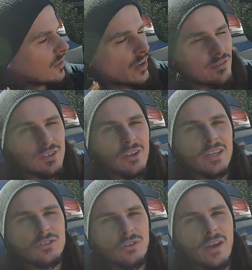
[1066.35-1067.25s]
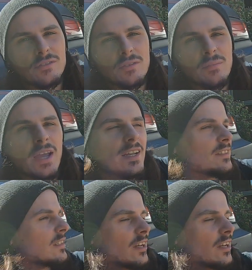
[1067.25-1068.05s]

go out for nice drives with mates.